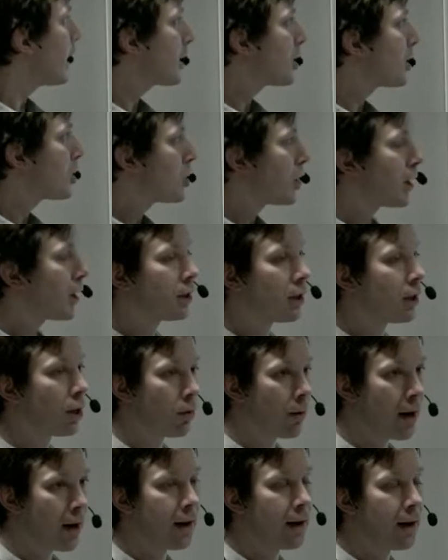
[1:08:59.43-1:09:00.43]
can tell
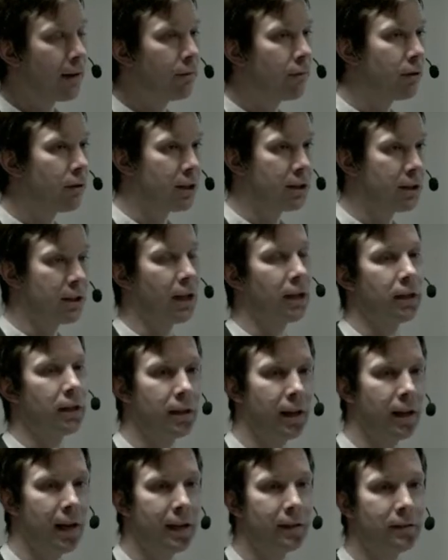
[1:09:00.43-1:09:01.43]
you, every tenant
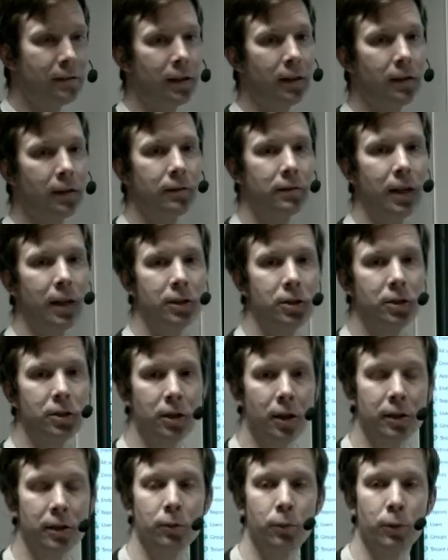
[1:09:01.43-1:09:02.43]
has this get
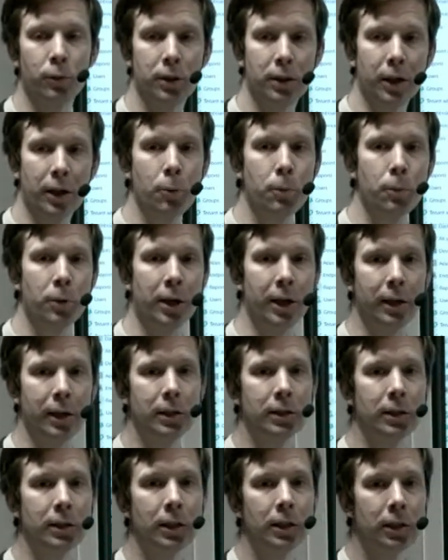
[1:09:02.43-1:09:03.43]
started with
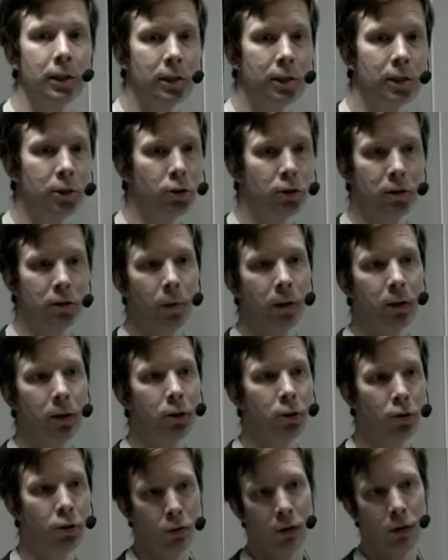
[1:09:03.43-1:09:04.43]
Copilot. It's just that when you
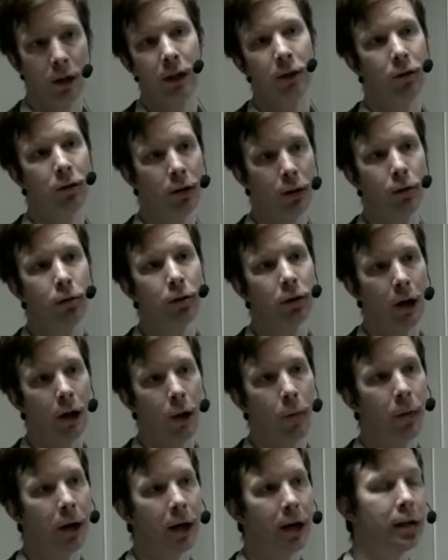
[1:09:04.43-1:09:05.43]
try to use
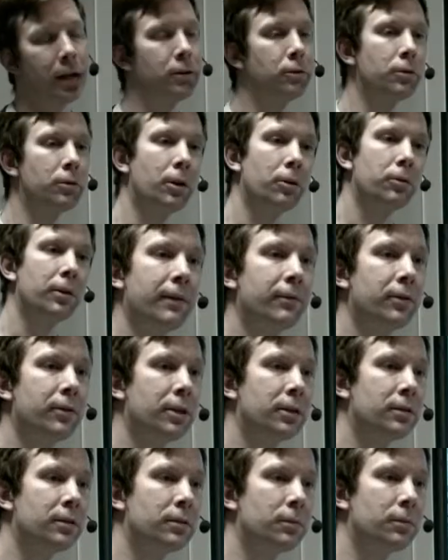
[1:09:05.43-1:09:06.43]
Copilot, you don't any
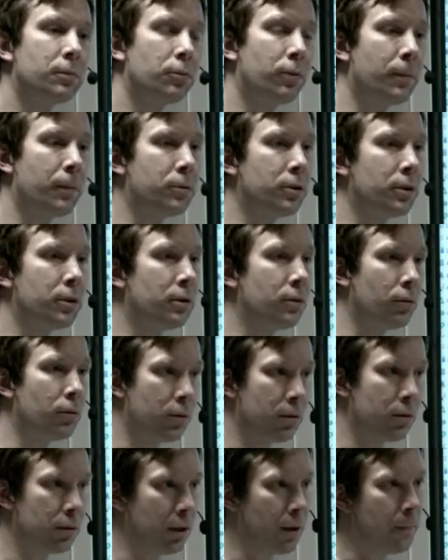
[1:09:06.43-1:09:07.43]
subscription
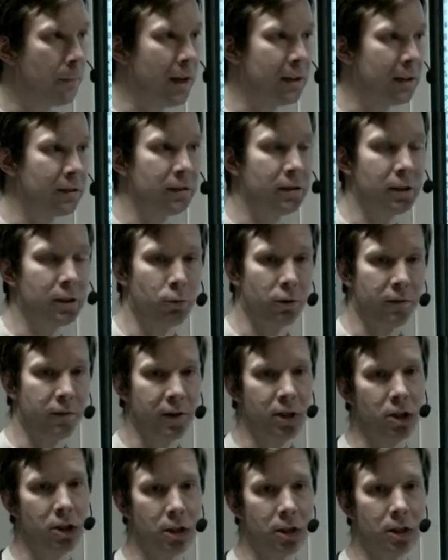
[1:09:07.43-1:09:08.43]
or capacities
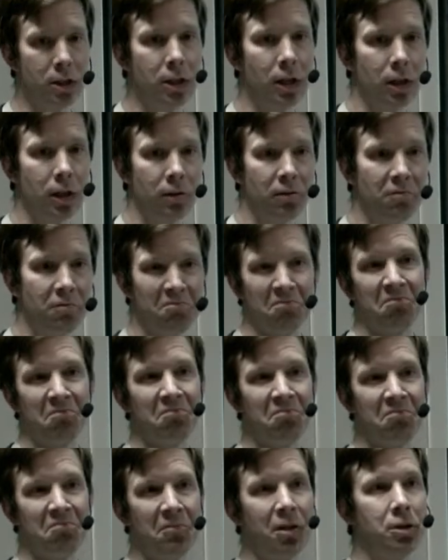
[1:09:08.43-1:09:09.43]
provisioned.
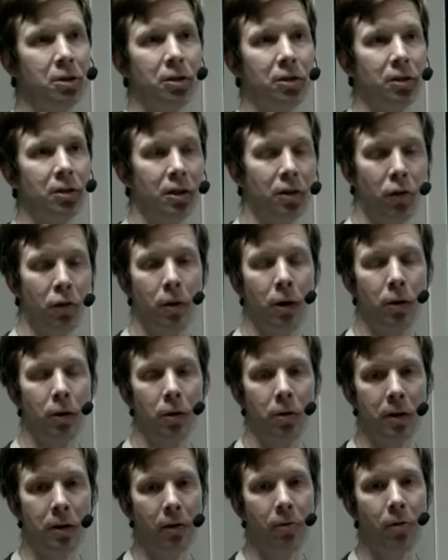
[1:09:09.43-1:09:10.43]
It's just going to throw
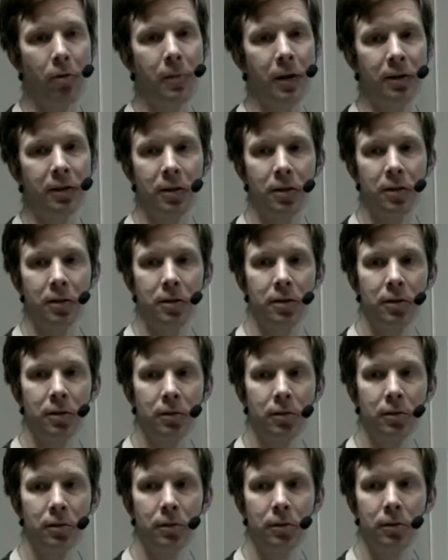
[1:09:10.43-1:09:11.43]
you an error message.
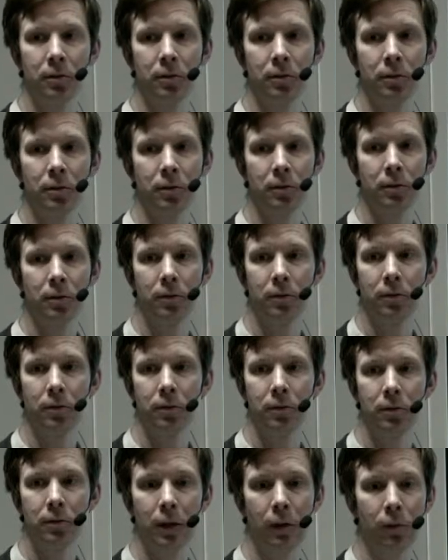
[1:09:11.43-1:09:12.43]

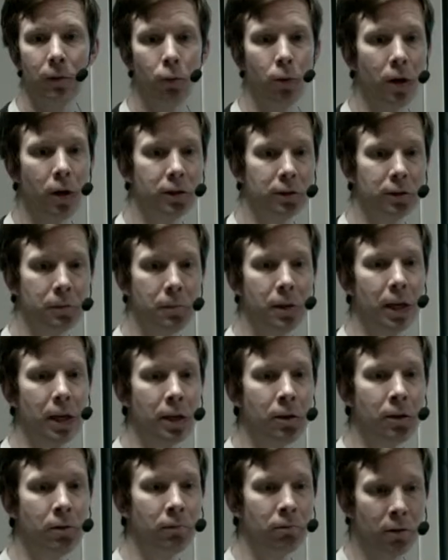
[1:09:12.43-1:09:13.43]
If you ask
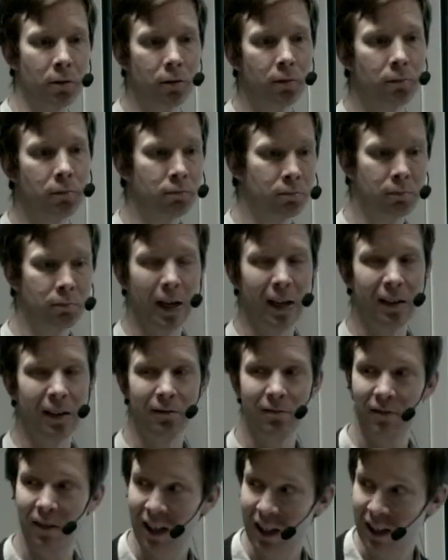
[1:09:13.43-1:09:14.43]
me, I
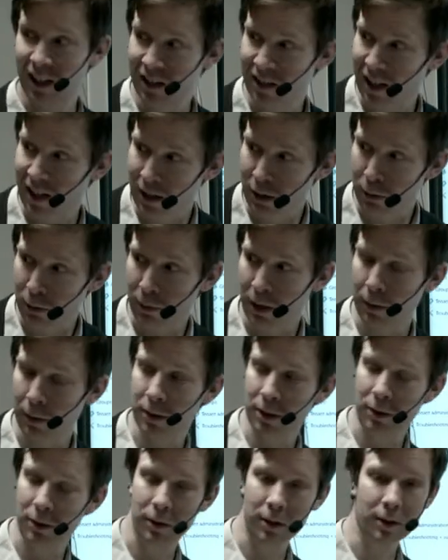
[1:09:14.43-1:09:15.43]
think dare to be a
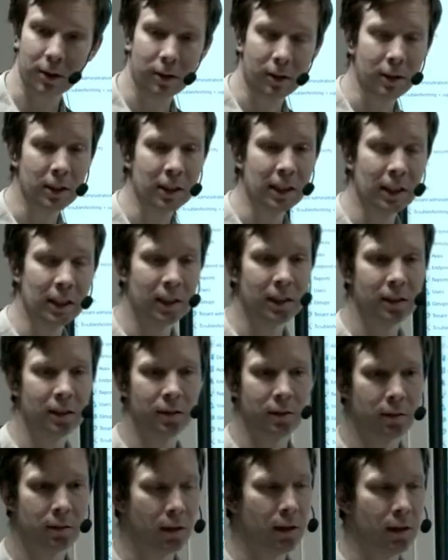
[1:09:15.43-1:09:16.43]
bit critical.
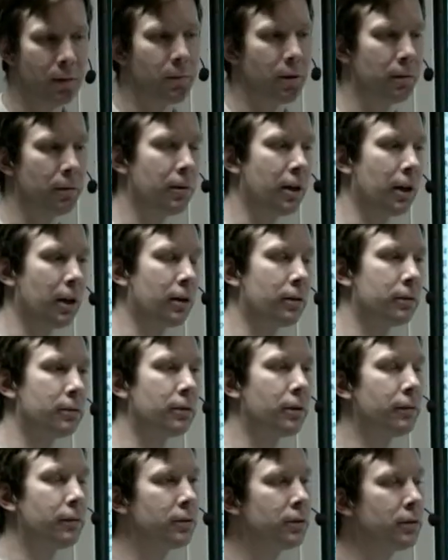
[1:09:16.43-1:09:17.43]
Come on,
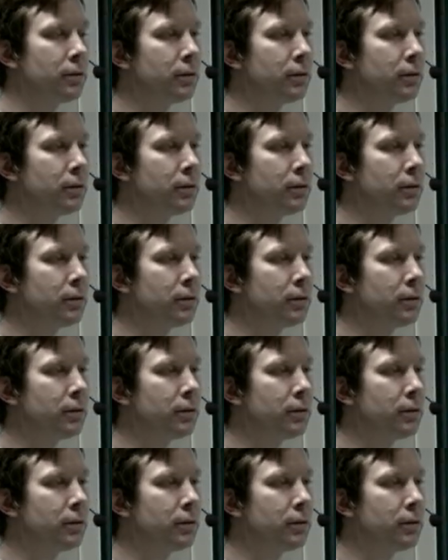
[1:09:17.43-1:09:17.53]
Microsoft.